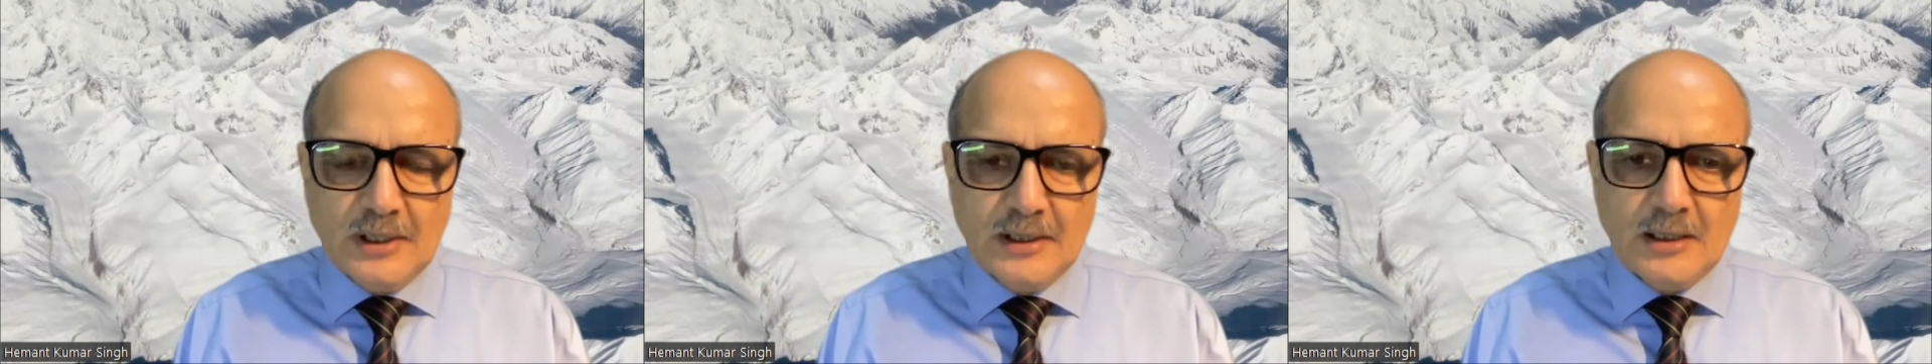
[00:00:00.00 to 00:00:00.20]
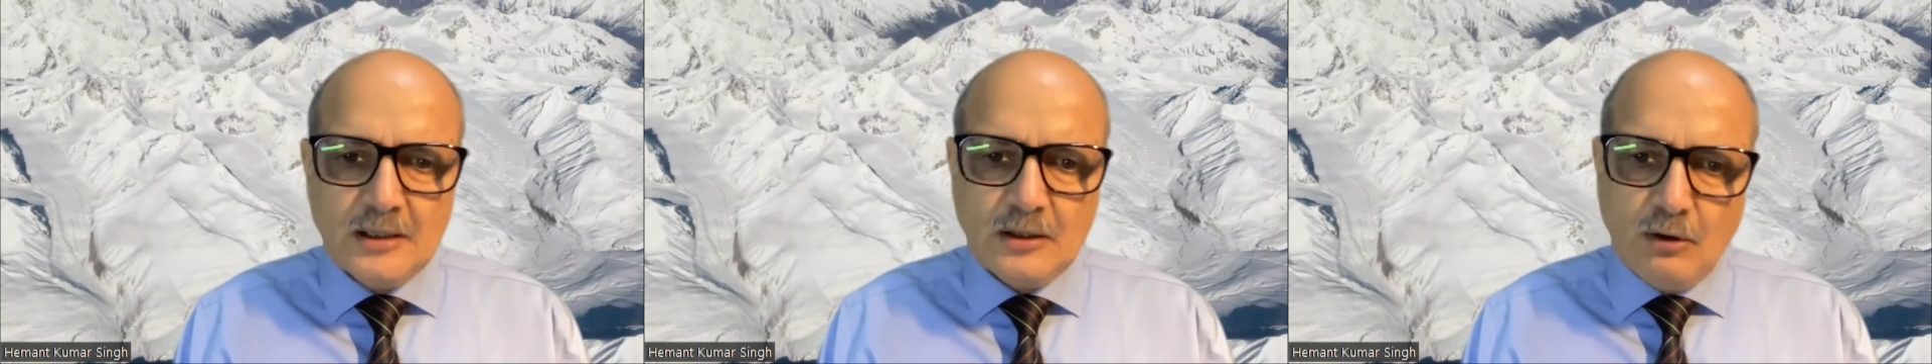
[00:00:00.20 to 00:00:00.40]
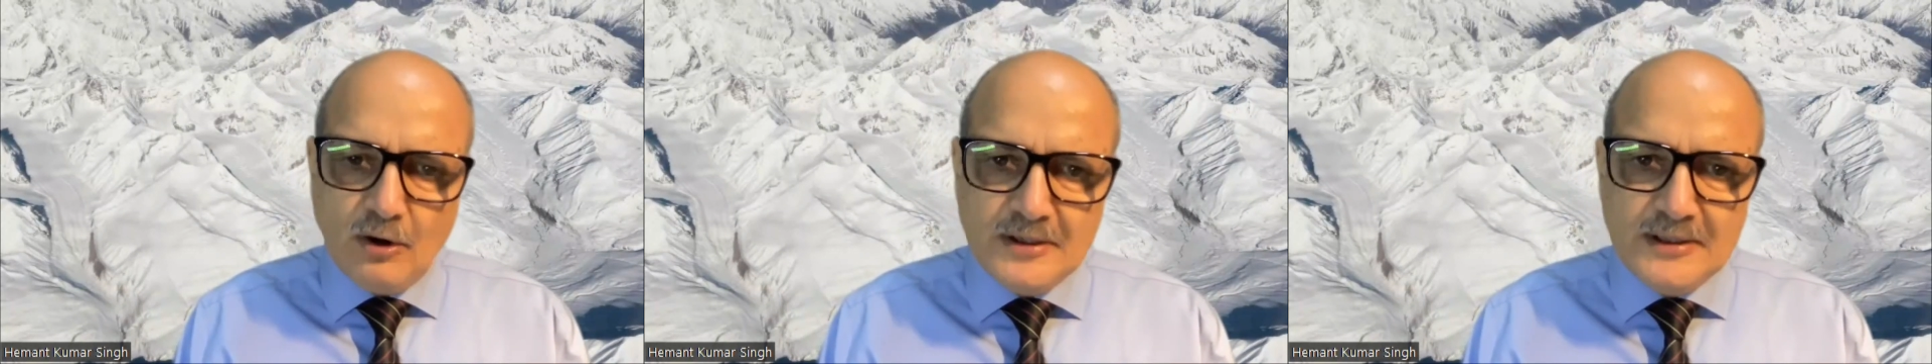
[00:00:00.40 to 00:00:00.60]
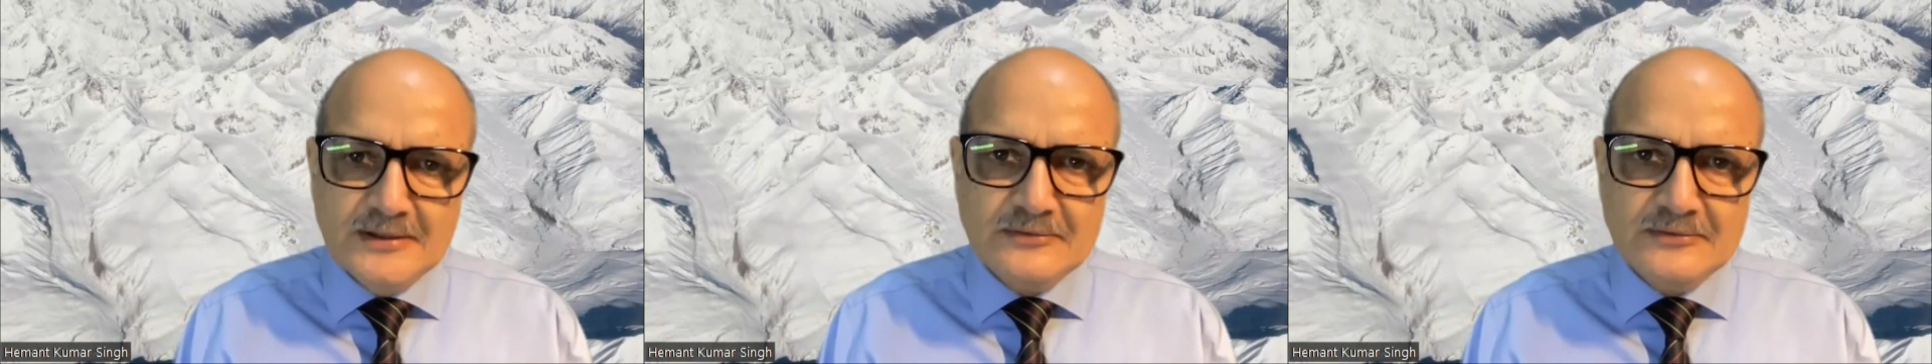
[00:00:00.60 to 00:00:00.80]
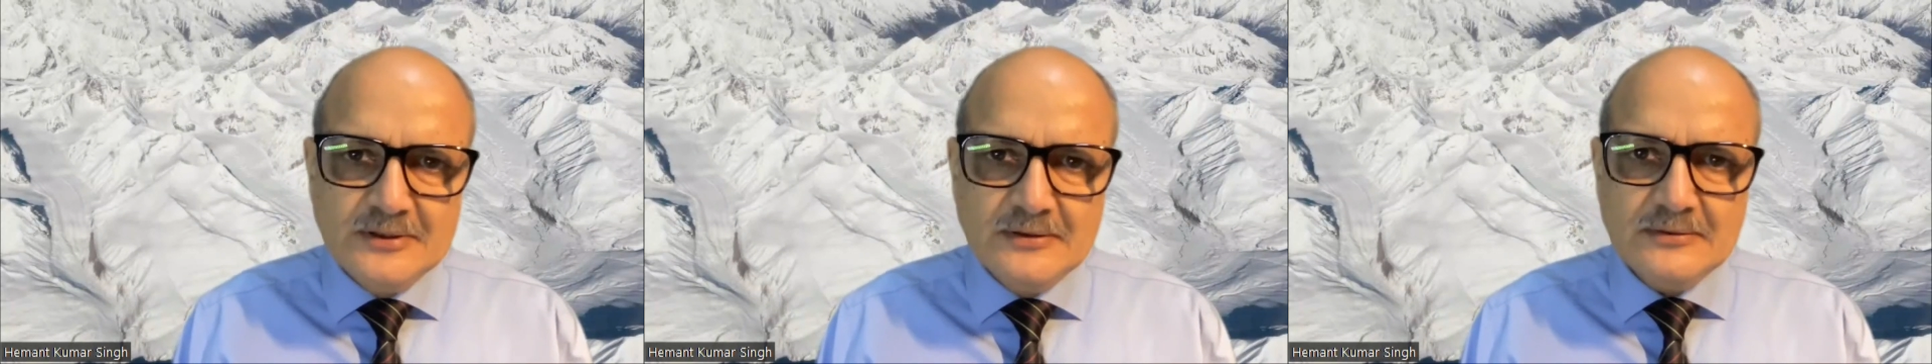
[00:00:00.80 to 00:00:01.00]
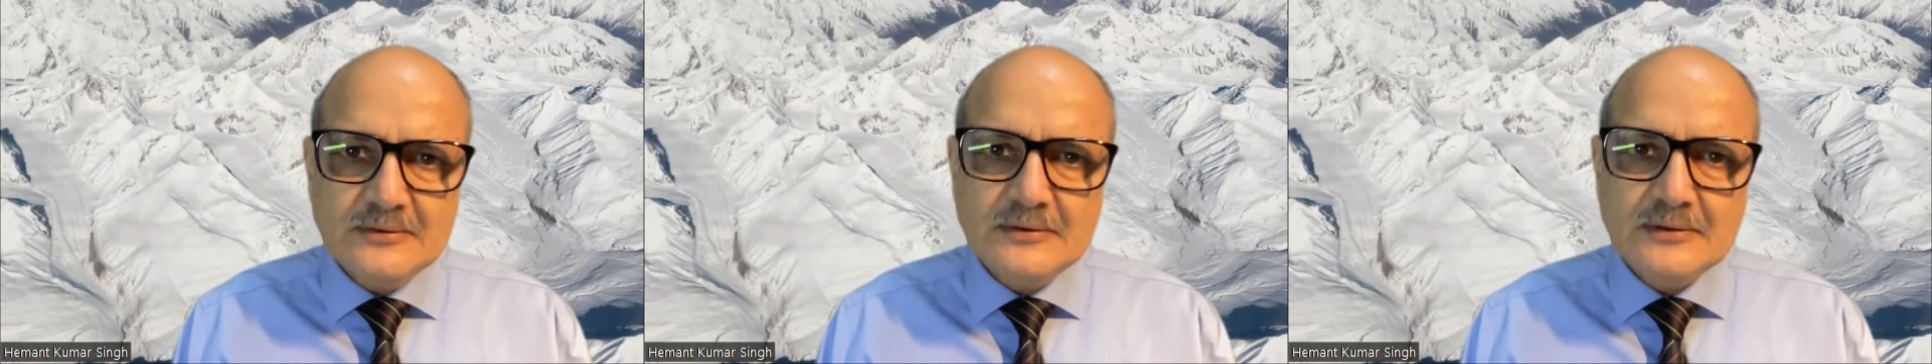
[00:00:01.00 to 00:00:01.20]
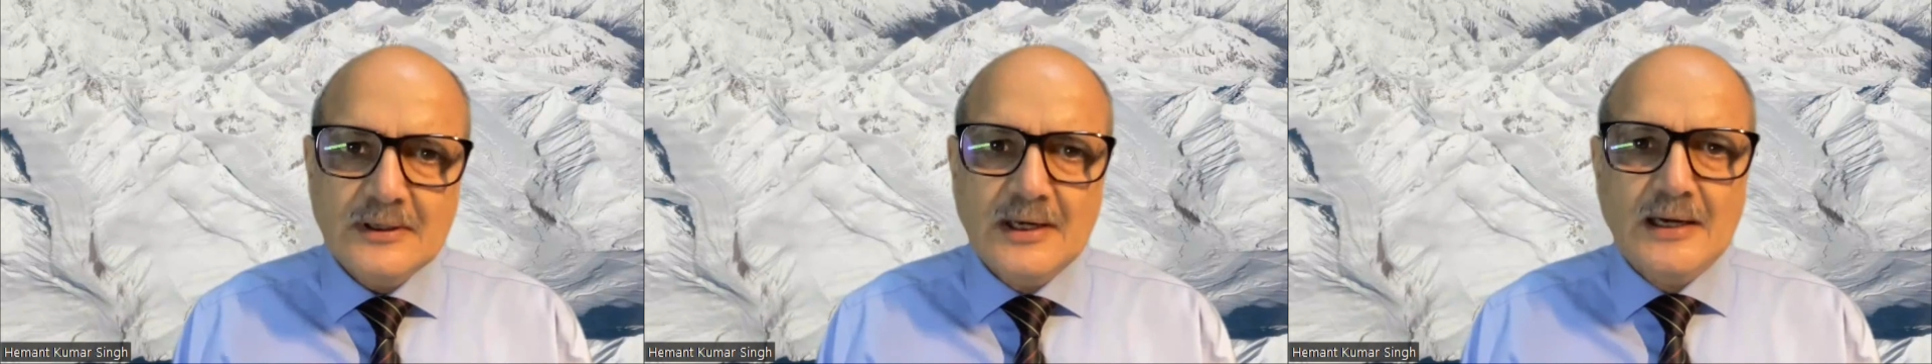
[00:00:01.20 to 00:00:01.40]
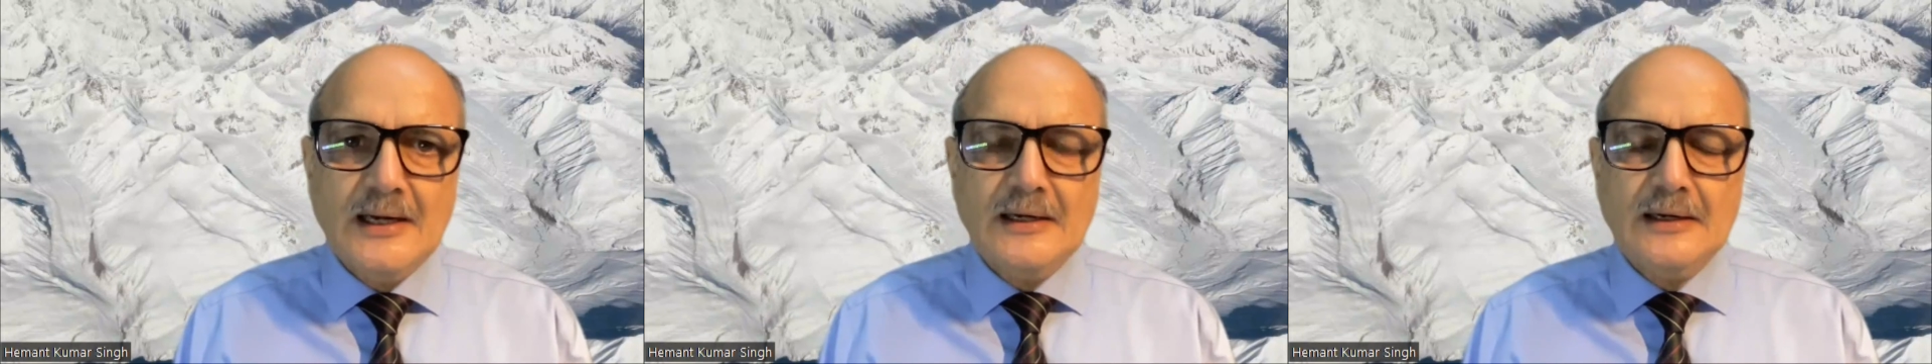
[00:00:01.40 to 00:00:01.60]
audiences,
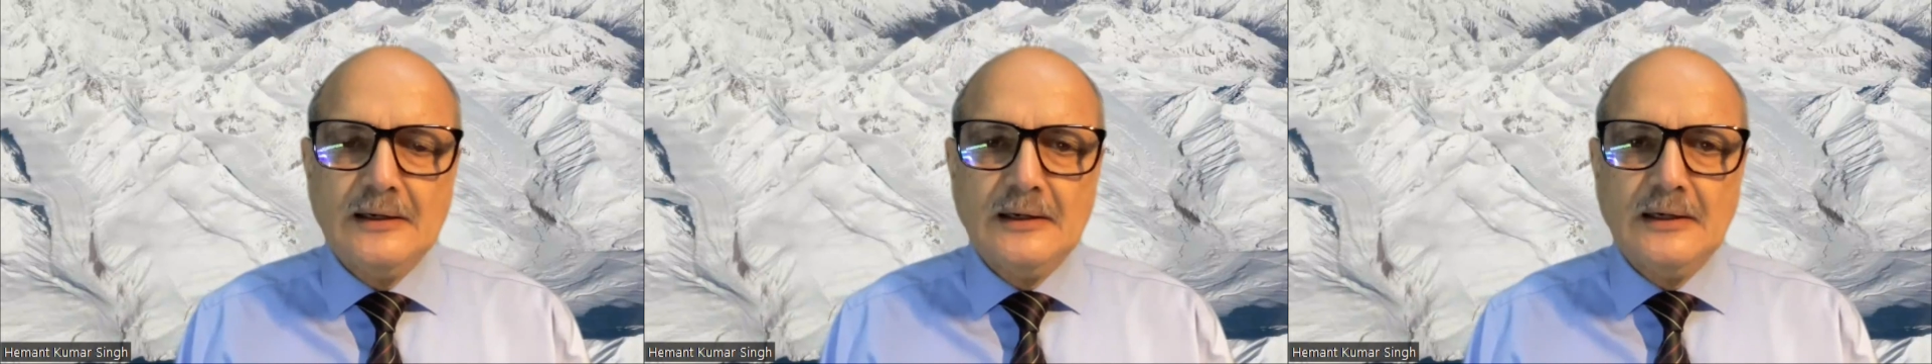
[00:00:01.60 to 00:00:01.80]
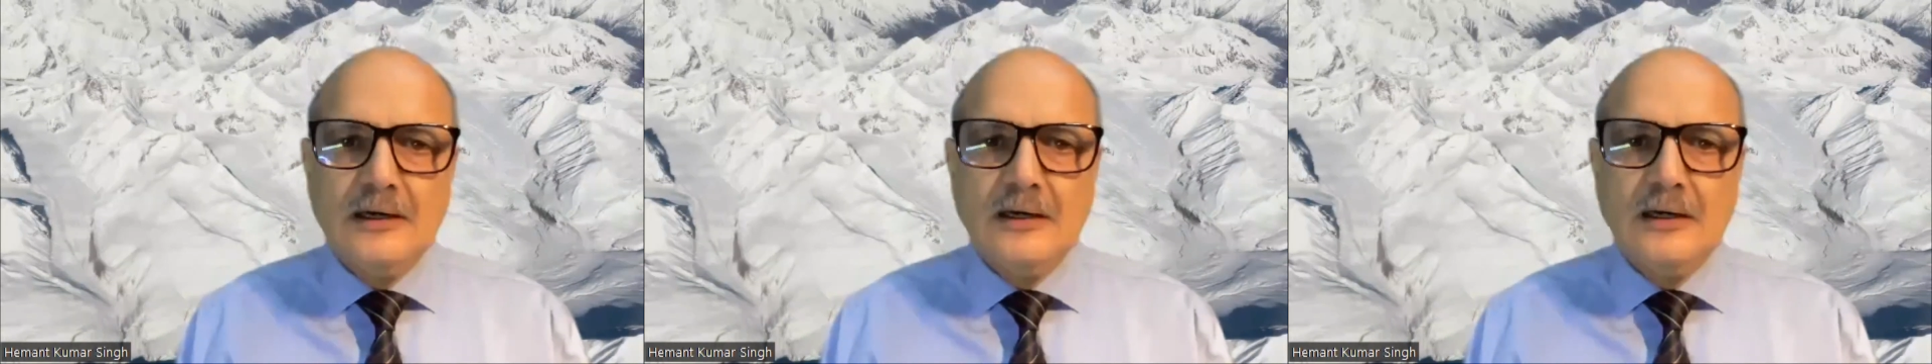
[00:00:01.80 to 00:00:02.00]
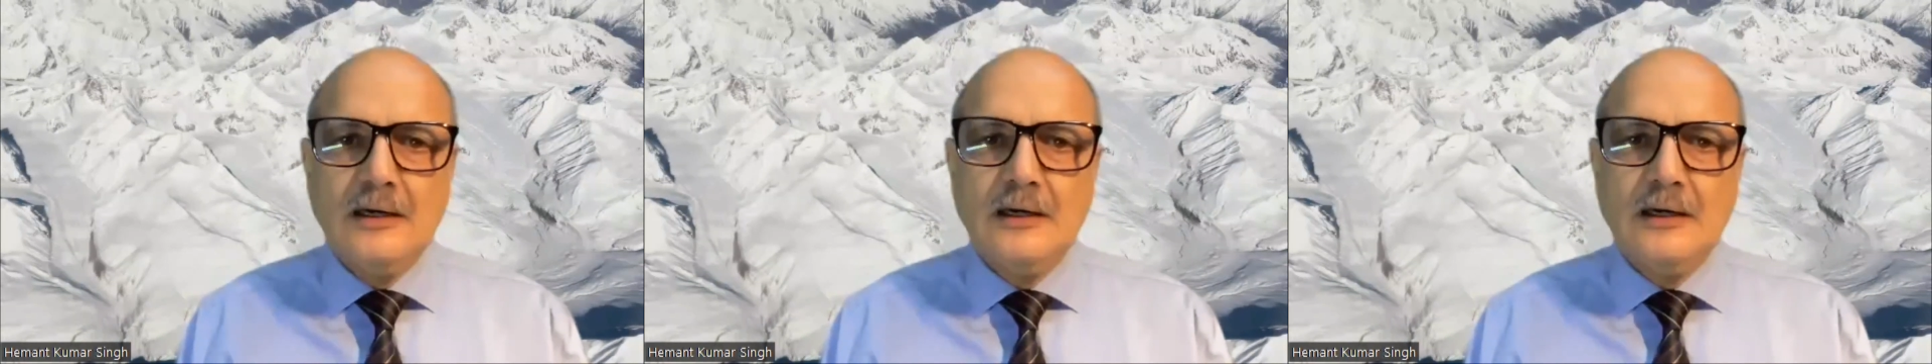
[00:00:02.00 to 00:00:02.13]
and